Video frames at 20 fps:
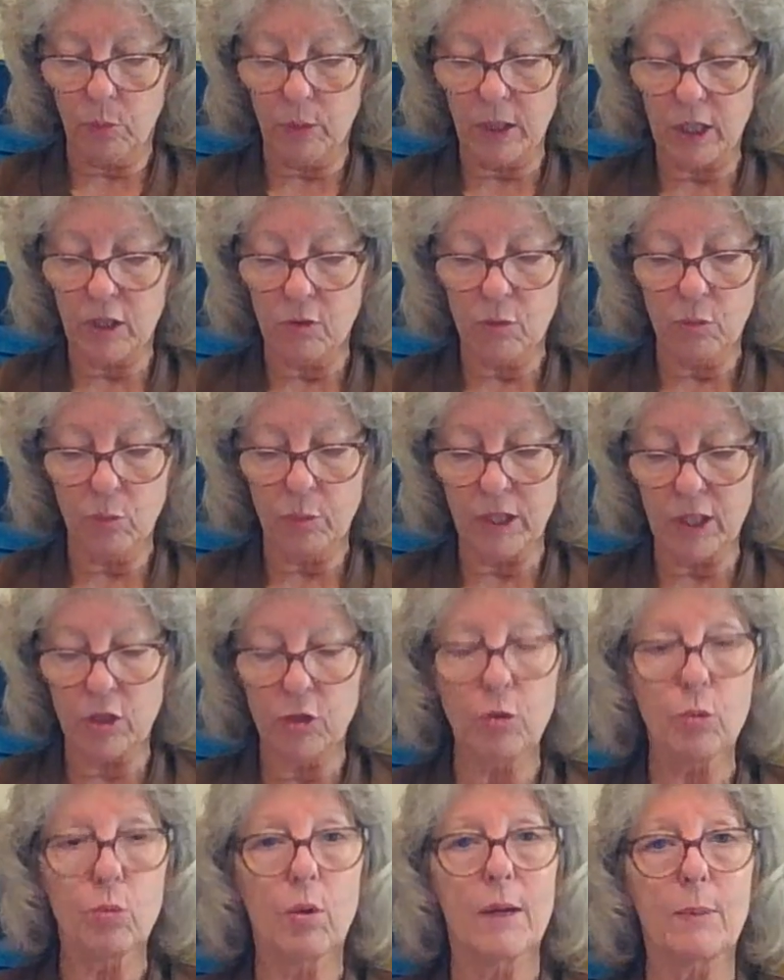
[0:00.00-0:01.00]
We, we
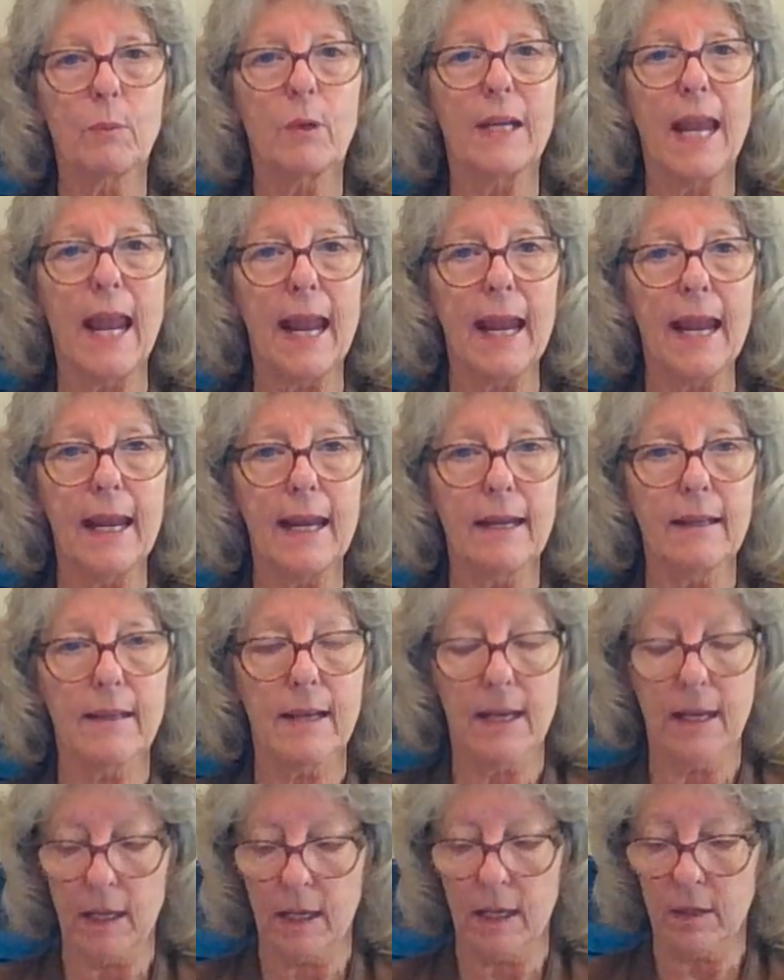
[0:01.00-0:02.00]
do what we
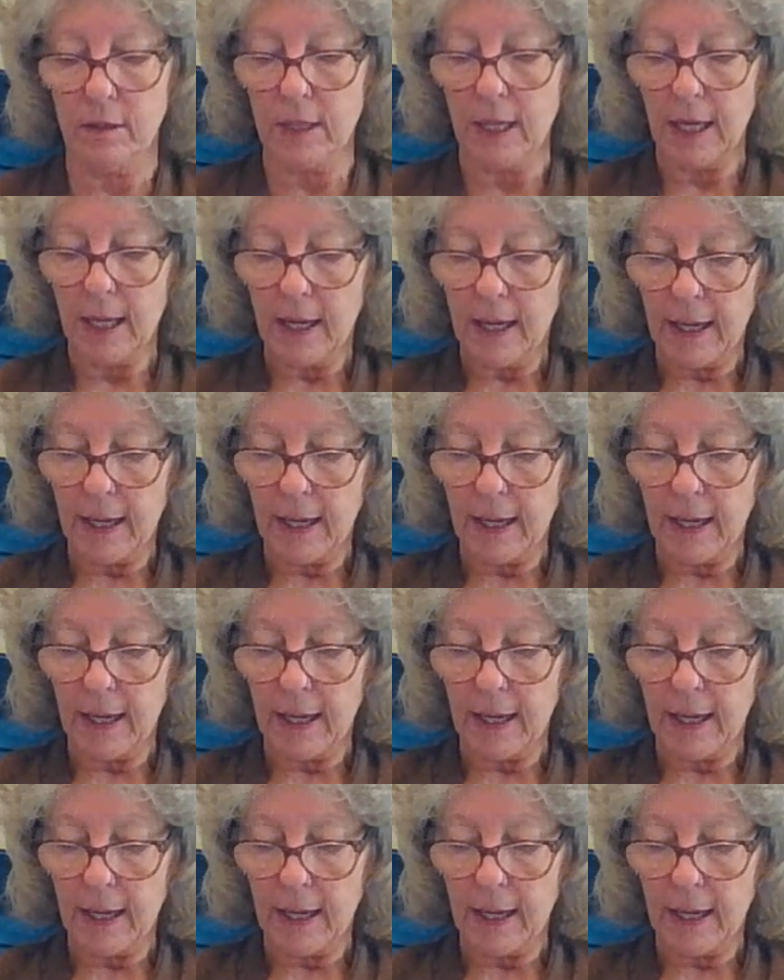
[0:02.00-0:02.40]
hate, and